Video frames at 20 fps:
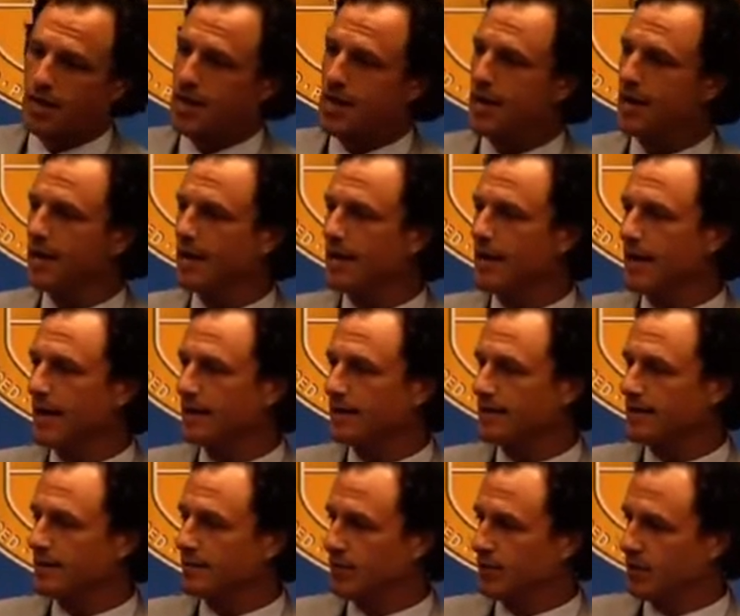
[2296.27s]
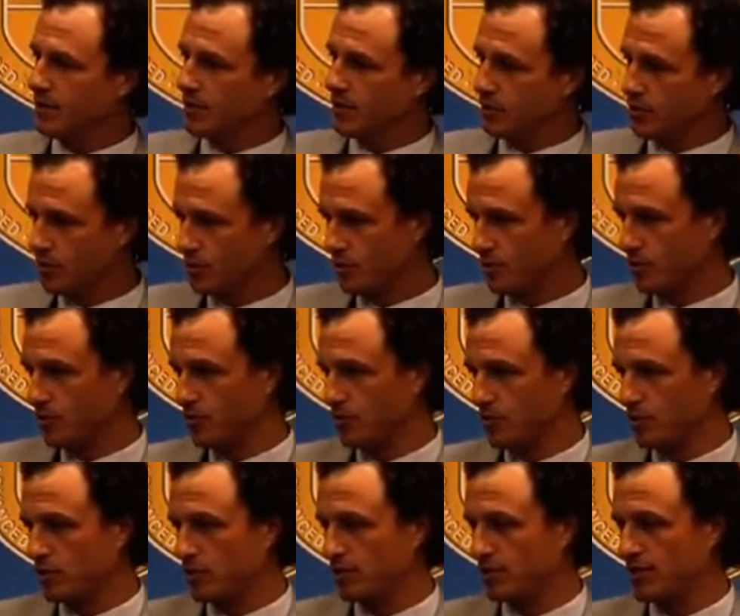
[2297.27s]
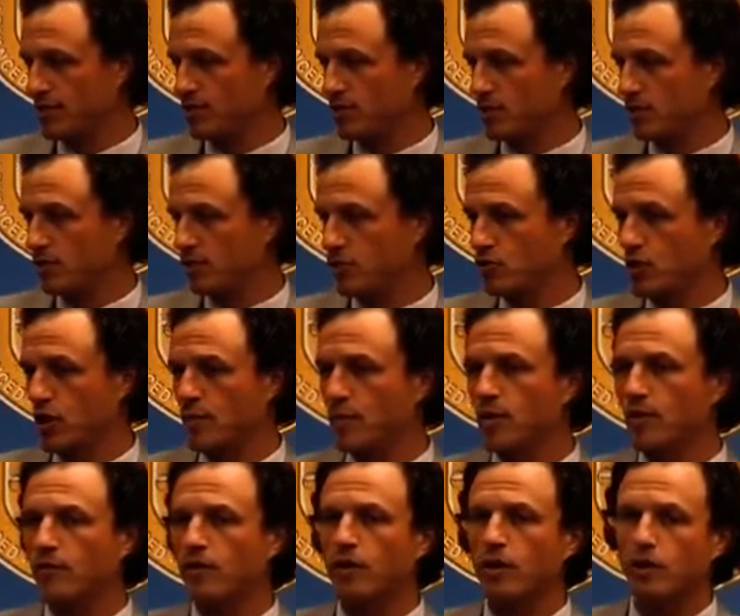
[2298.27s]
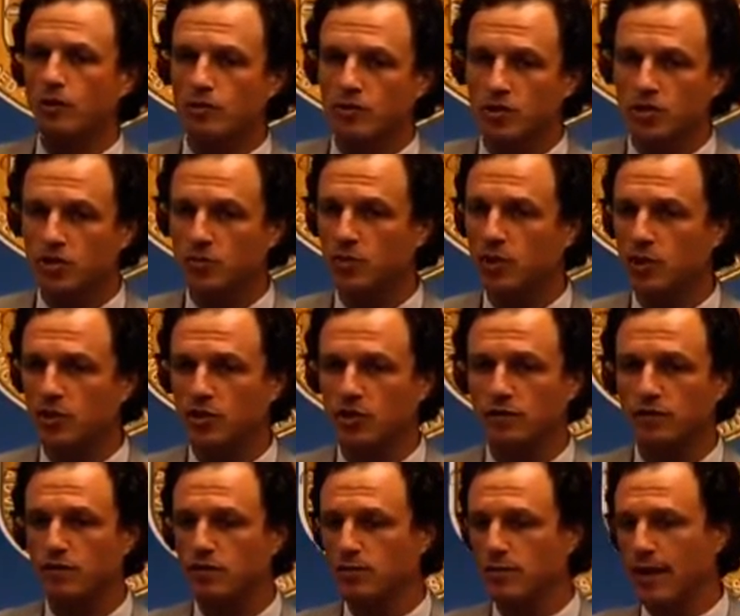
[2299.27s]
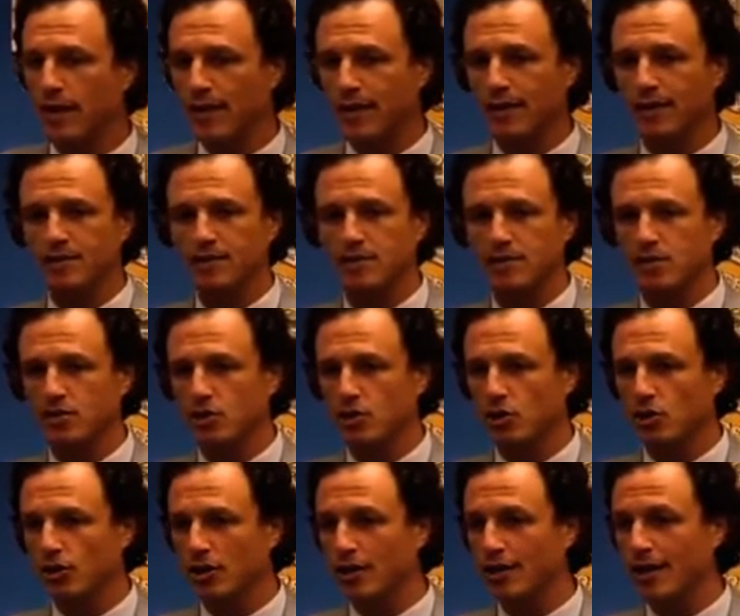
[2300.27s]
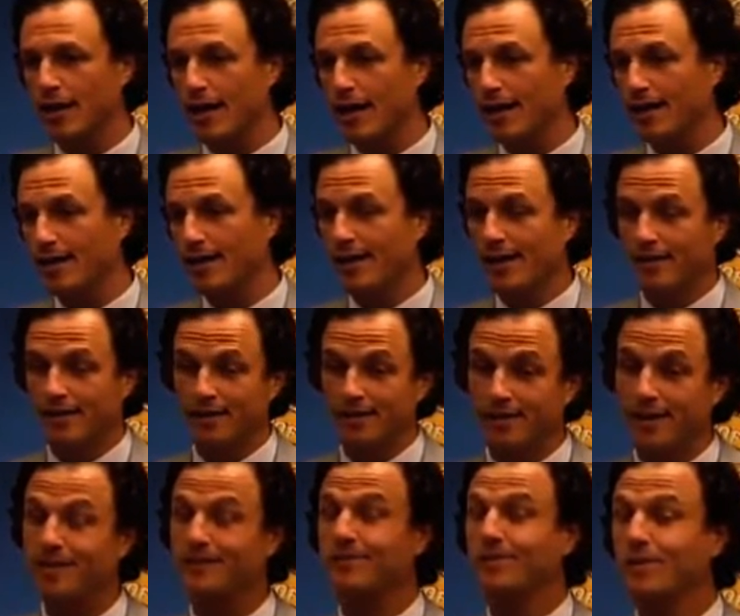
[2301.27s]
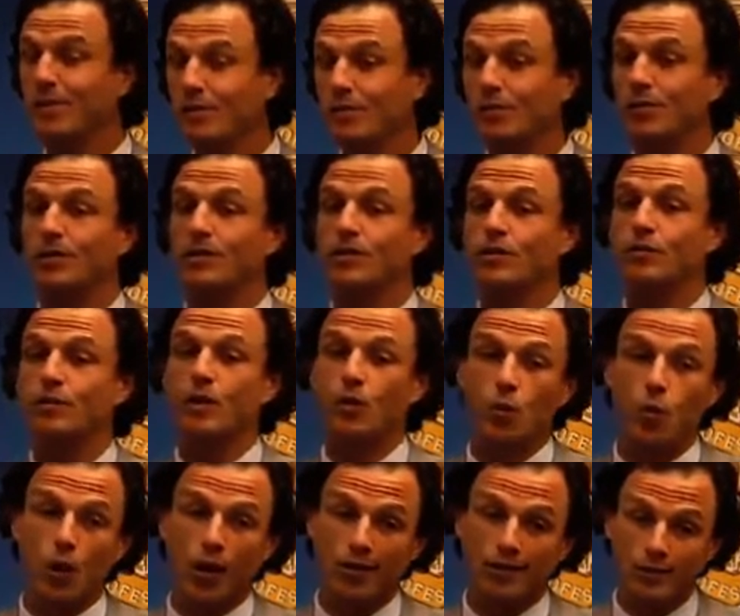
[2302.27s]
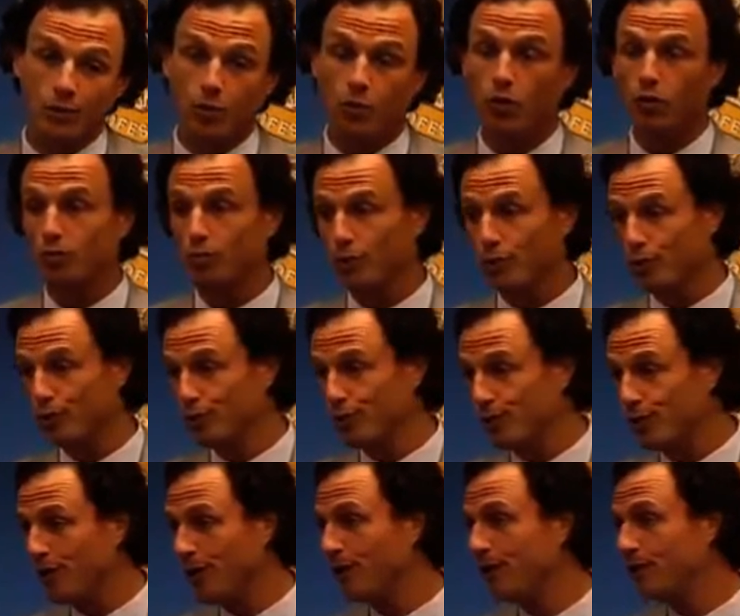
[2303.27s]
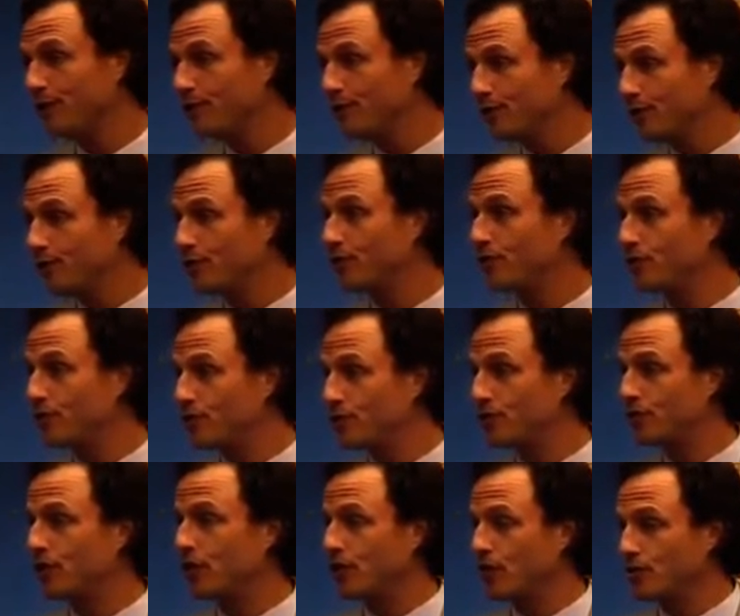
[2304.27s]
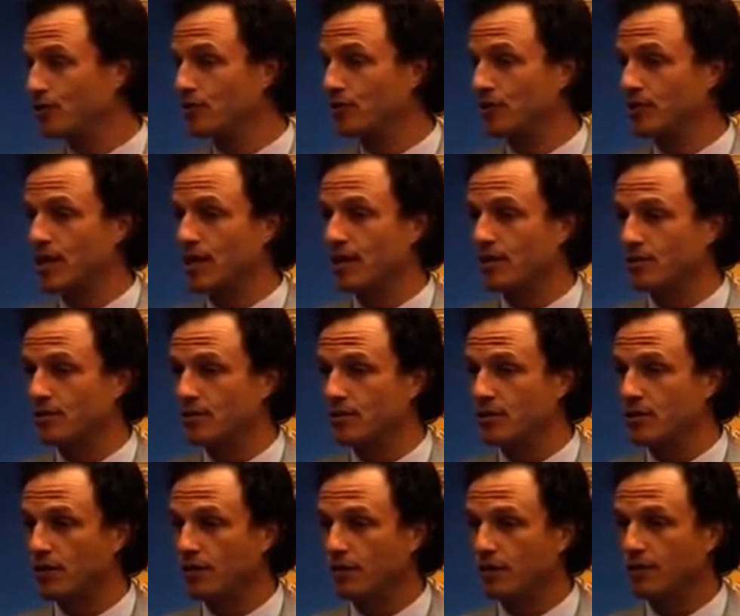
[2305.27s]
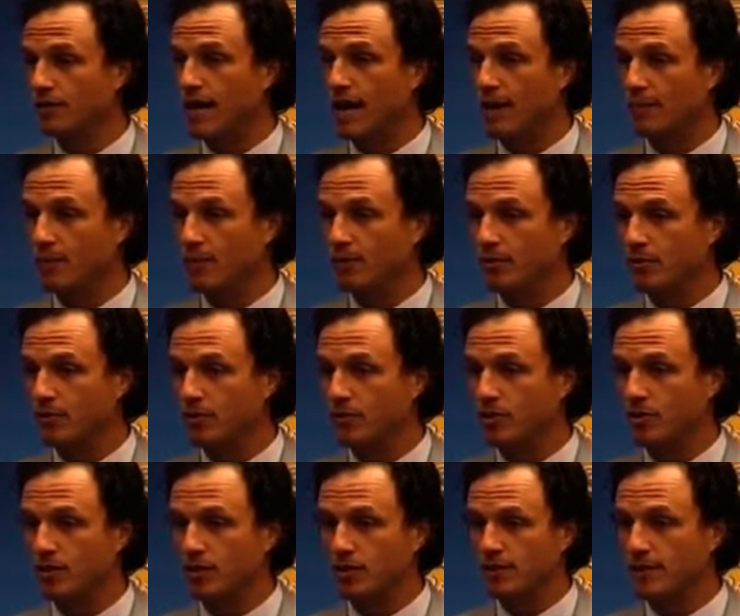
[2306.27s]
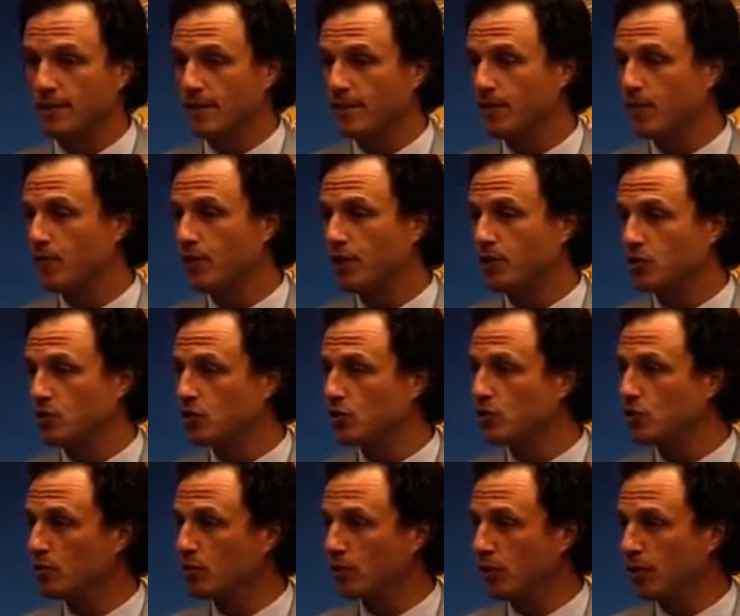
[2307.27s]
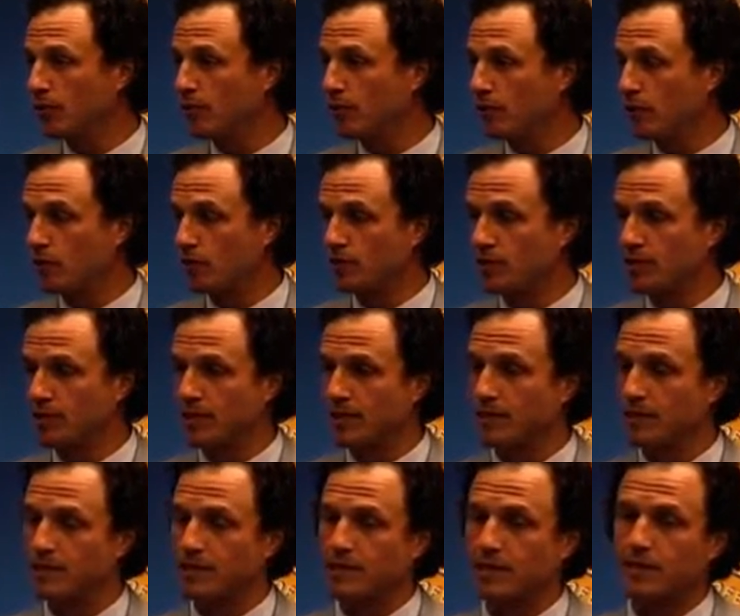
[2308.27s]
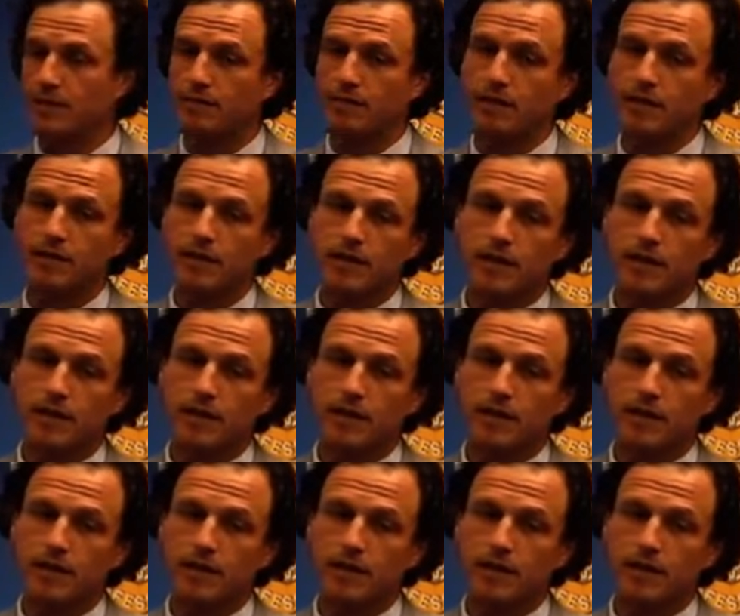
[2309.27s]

And again, similar to your testicular trauma, you have a low suspicion of just making an incision, looking at it. The testicle will either be white or blue. You can use ultrasounds, for Dopplers to reinstitute blood flow and see if it's living.